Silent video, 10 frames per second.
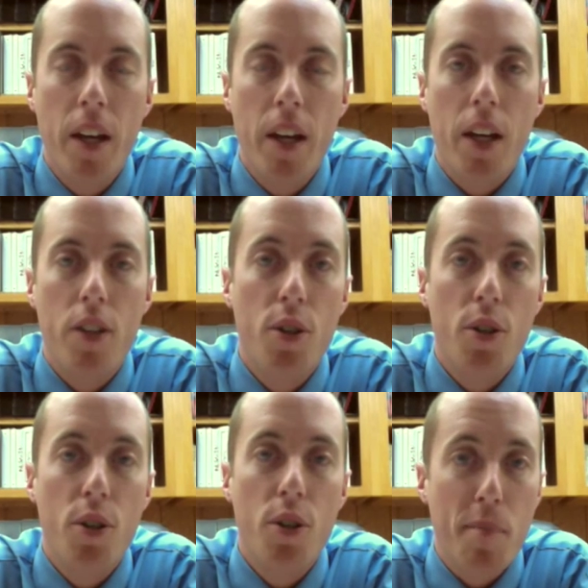And who
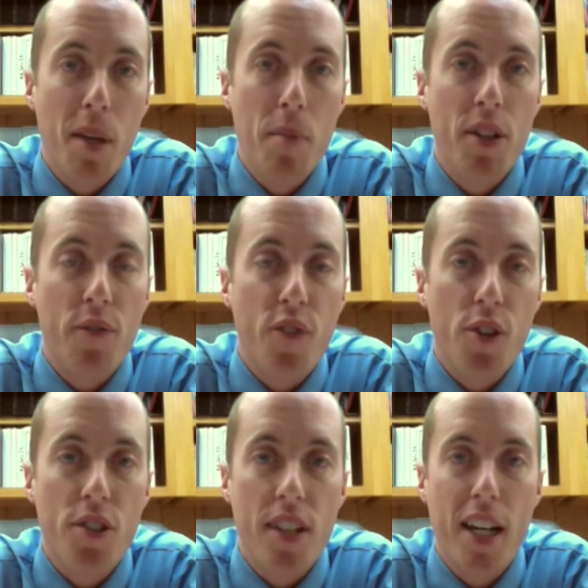that may be the
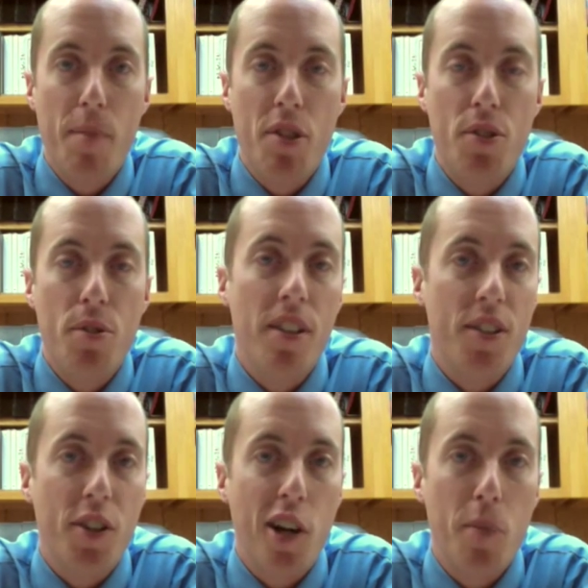first time a
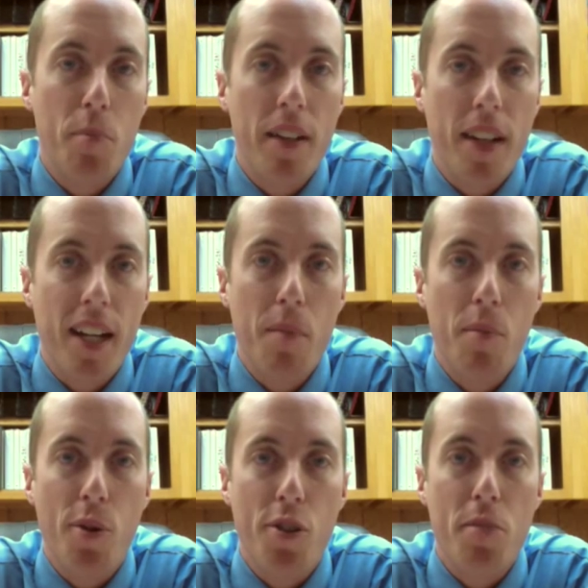student is called by
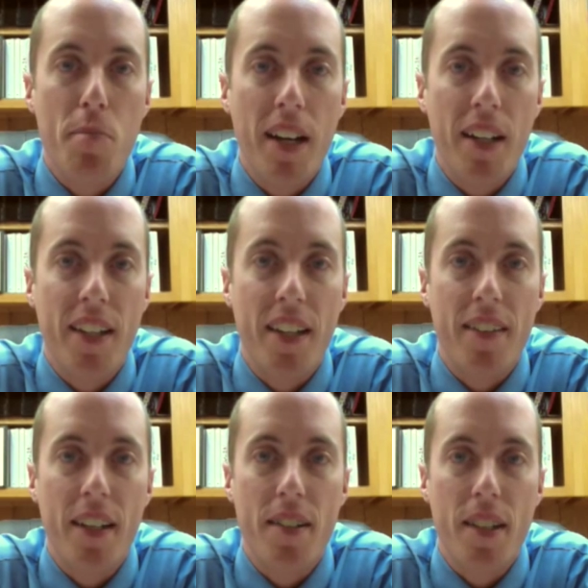name or smiled
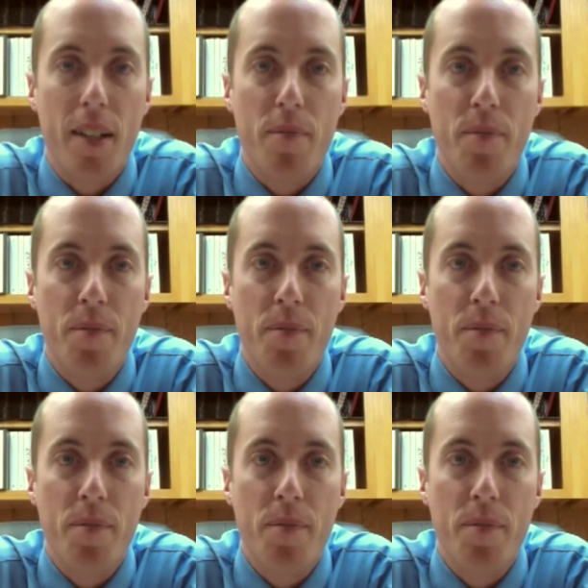at that day.